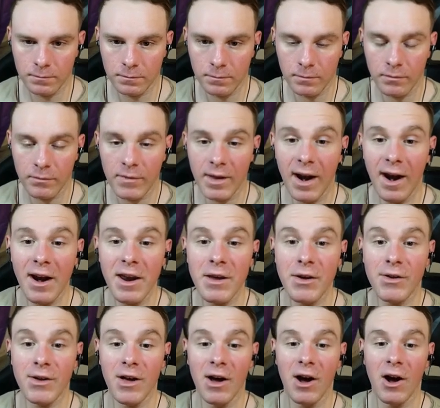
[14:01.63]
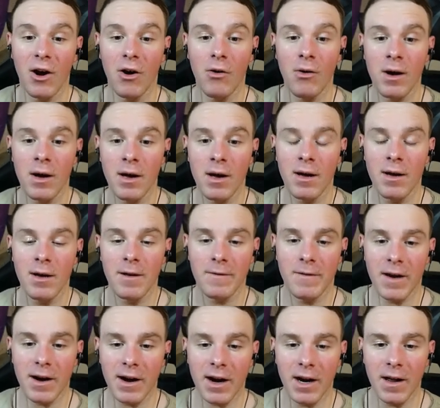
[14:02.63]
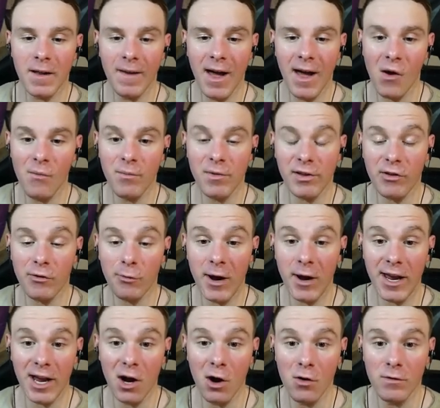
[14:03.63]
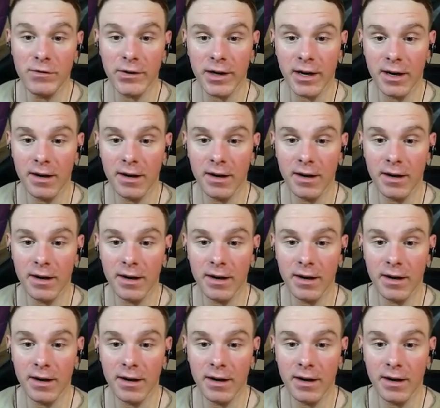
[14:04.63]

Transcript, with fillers: There you go. They're gonna allow him to swing over.